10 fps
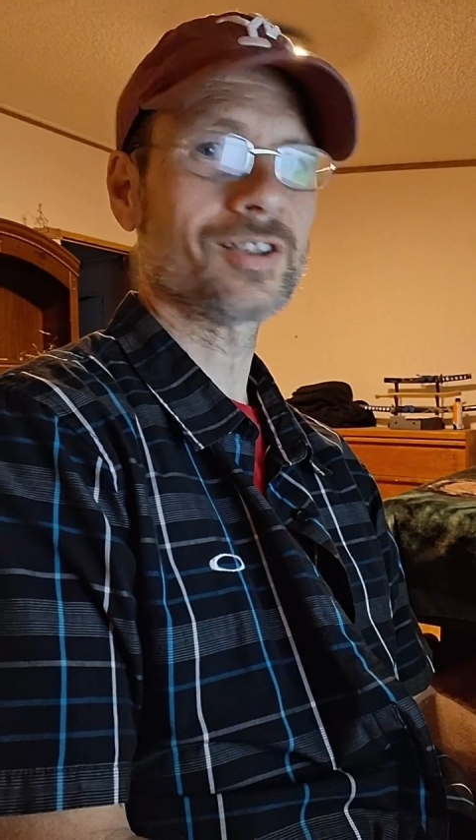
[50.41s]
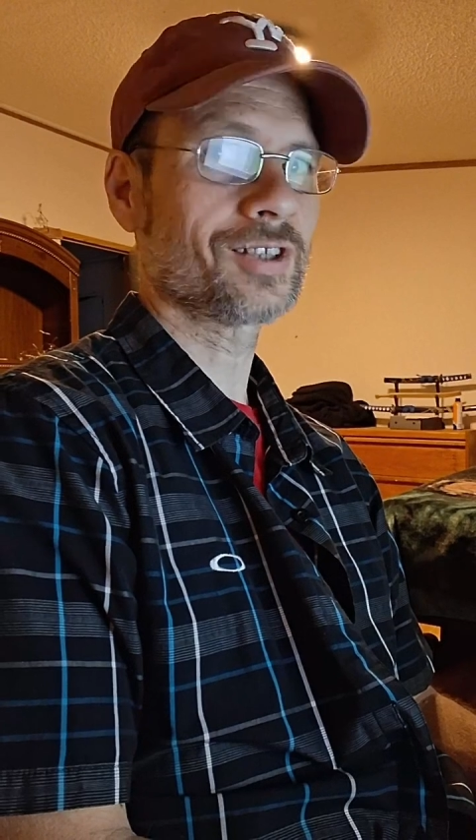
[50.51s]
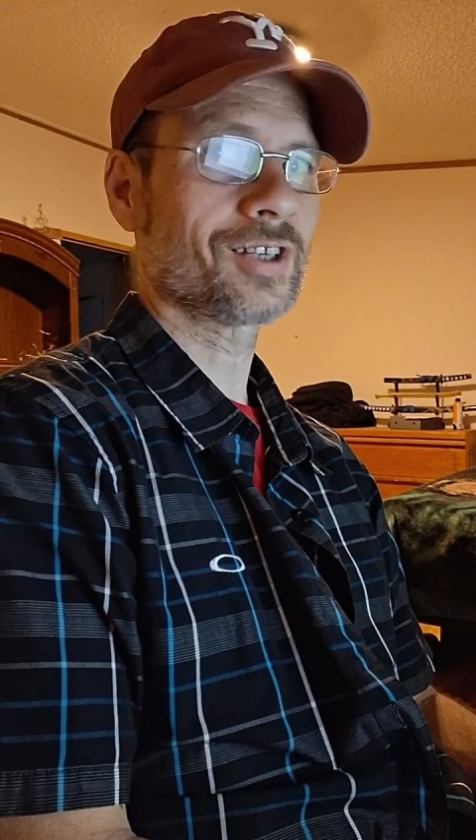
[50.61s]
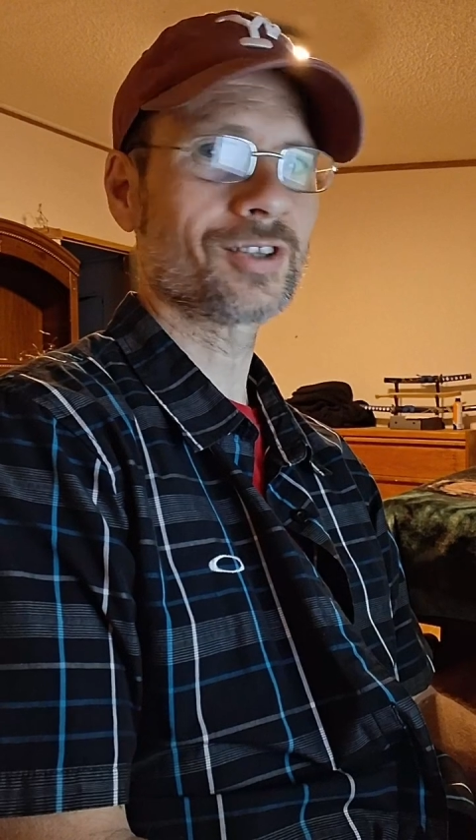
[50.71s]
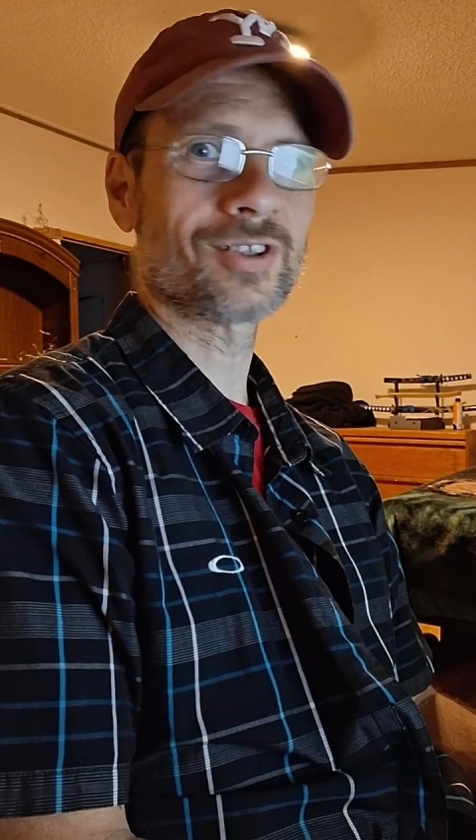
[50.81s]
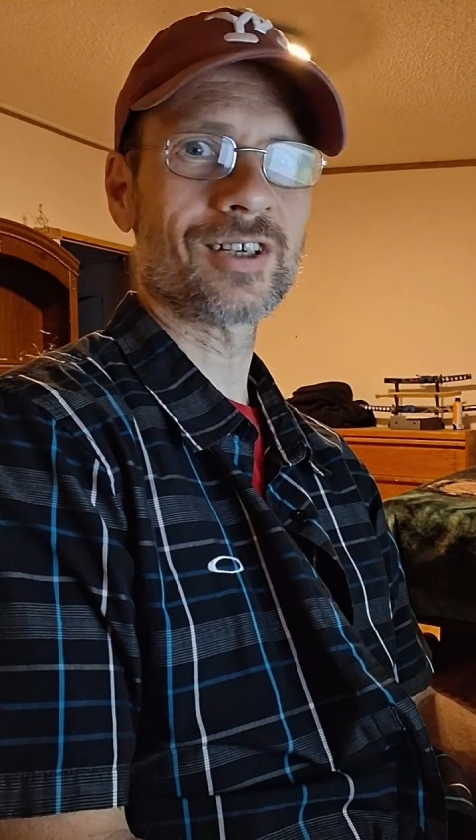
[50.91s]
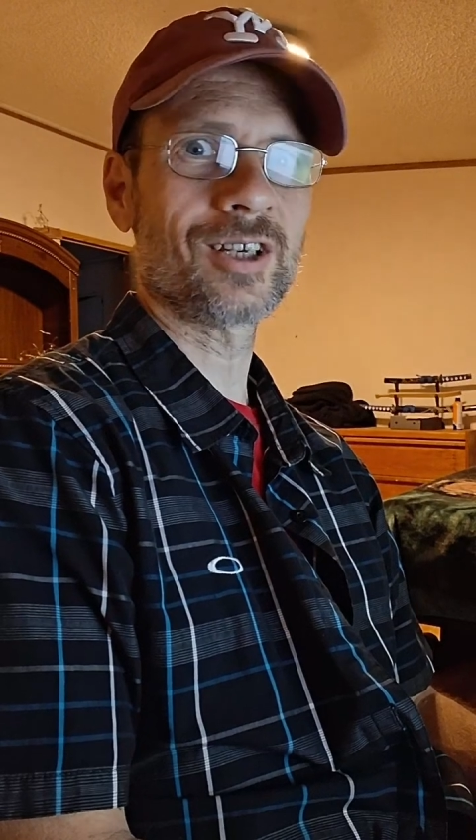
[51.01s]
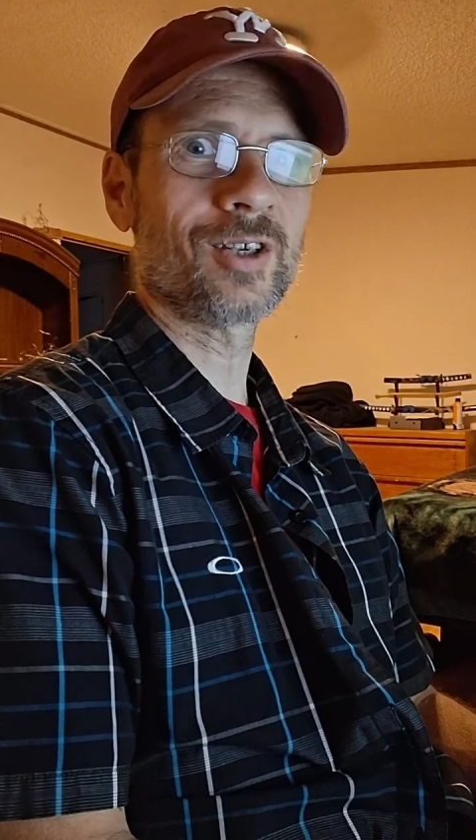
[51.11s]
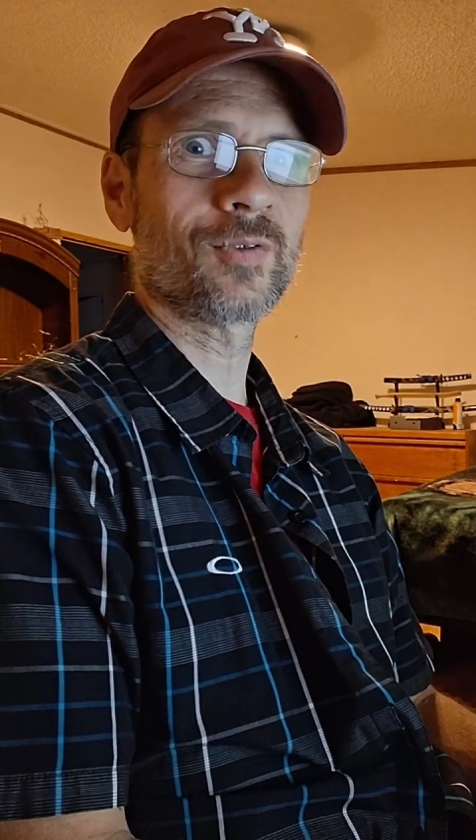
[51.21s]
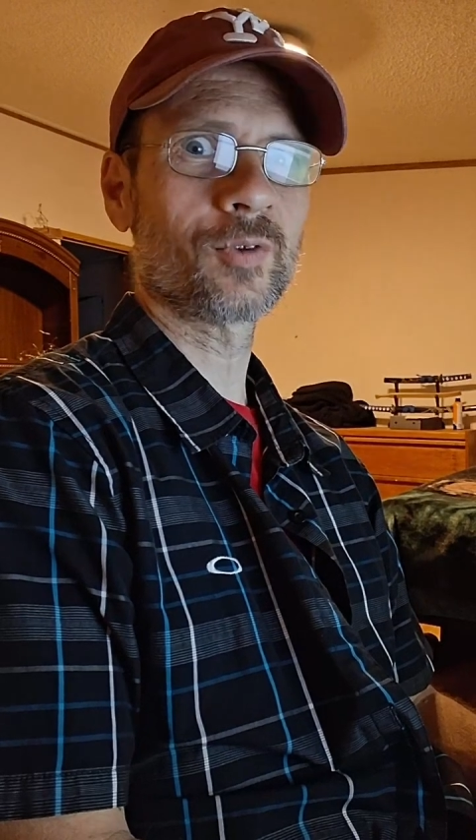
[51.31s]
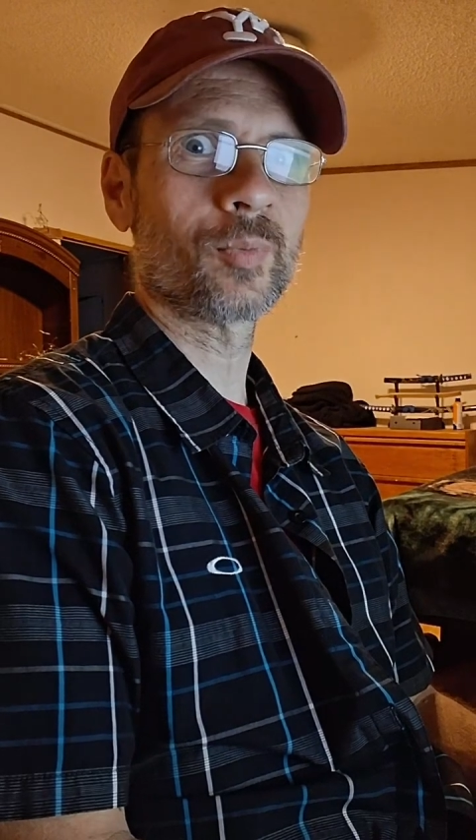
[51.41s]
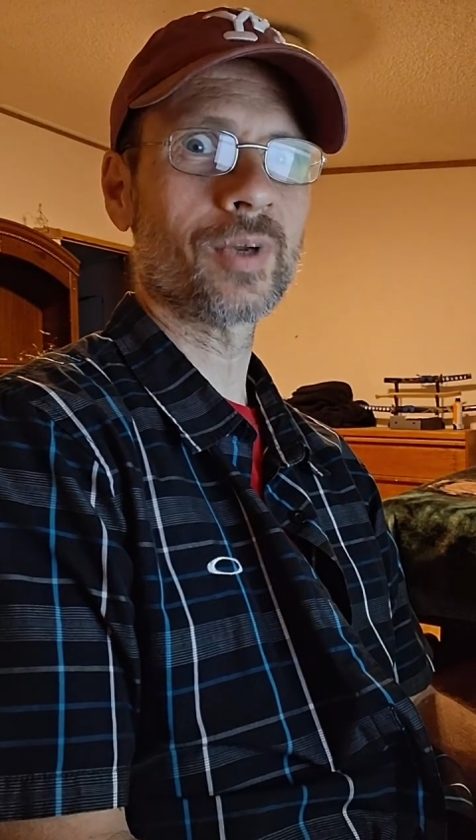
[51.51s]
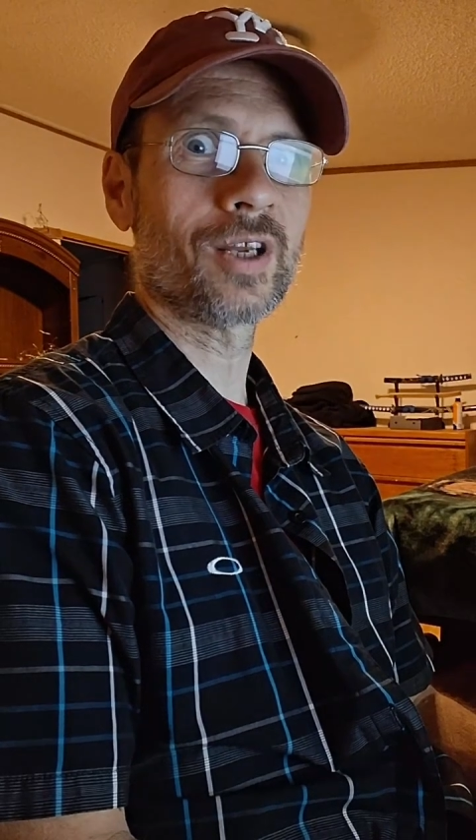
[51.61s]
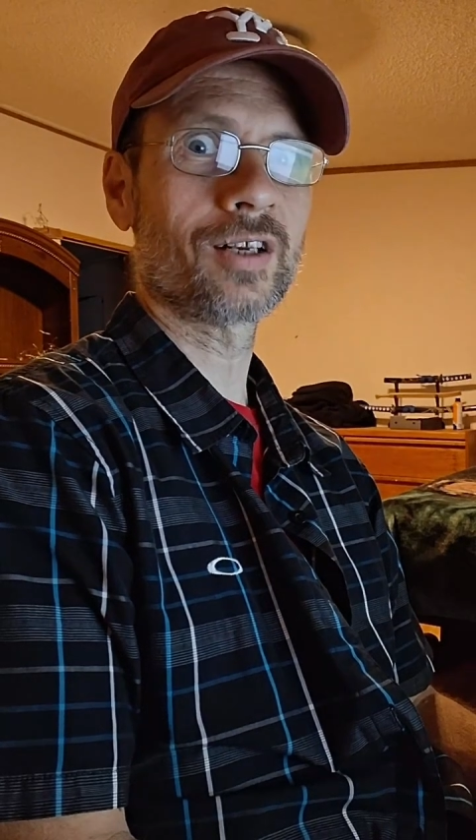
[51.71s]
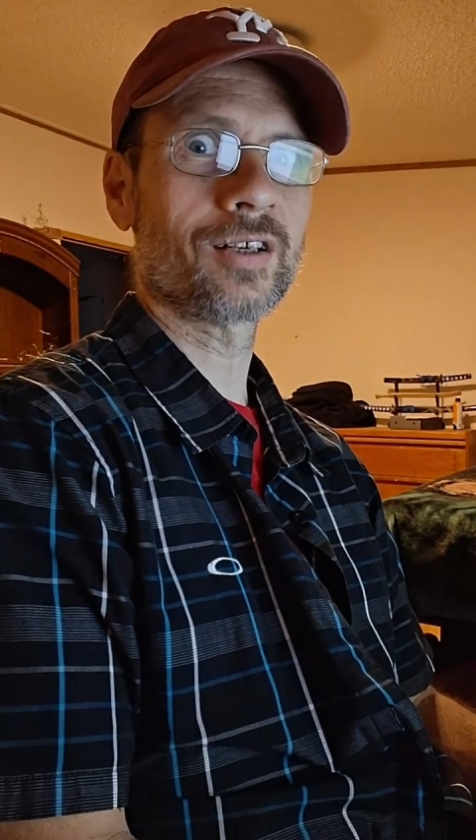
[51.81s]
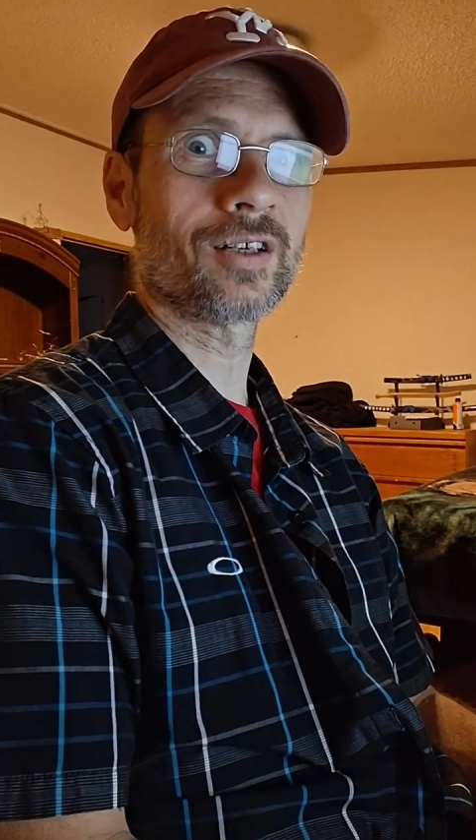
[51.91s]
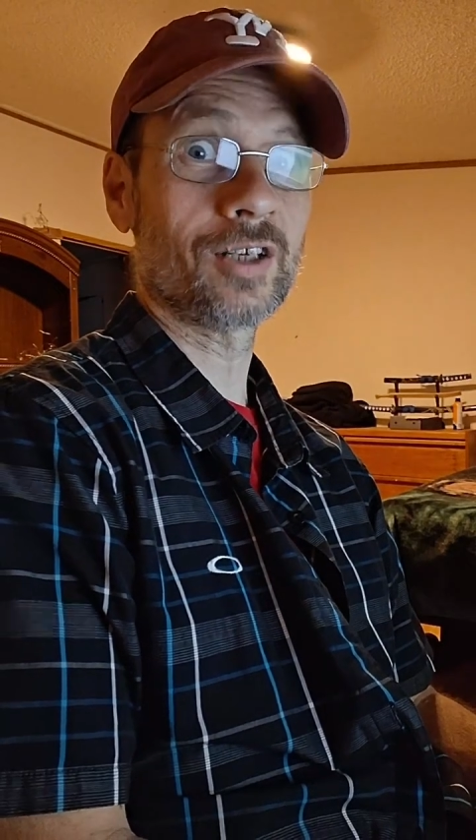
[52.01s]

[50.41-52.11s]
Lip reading: he says the evil men,